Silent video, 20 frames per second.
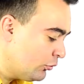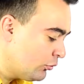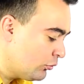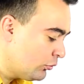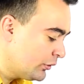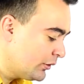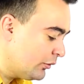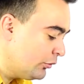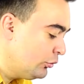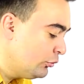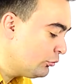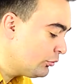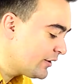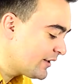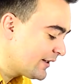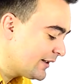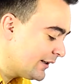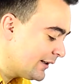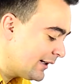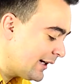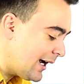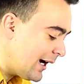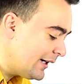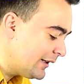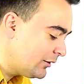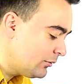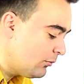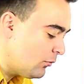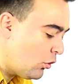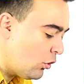could use the
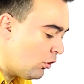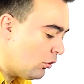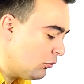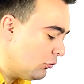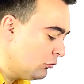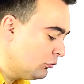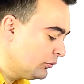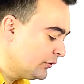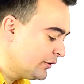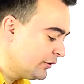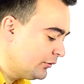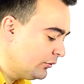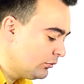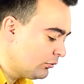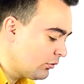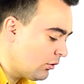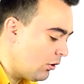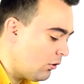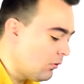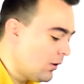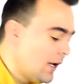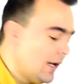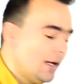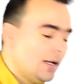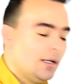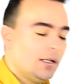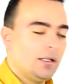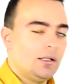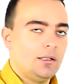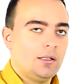night mode, you know,
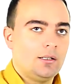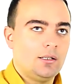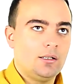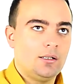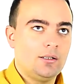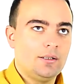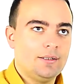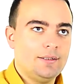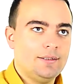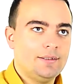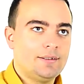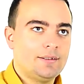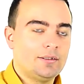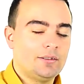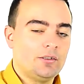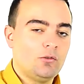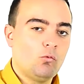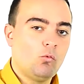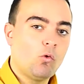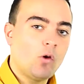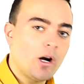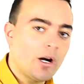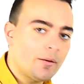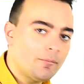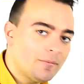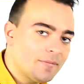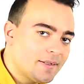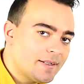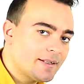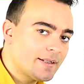it
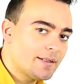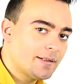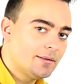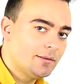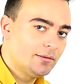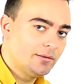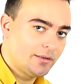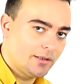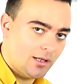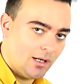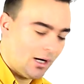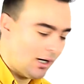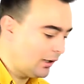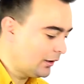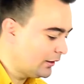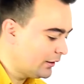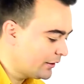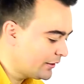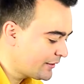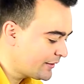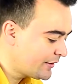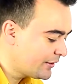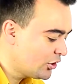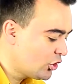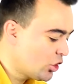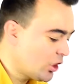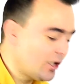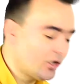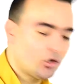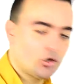warms the colors
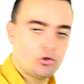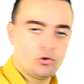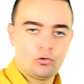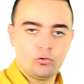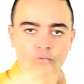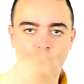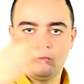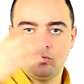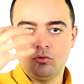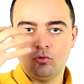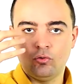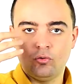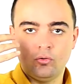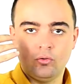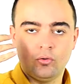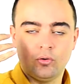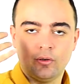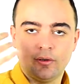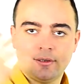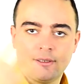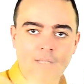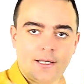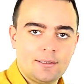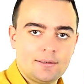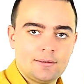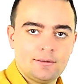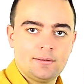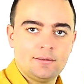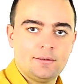just to not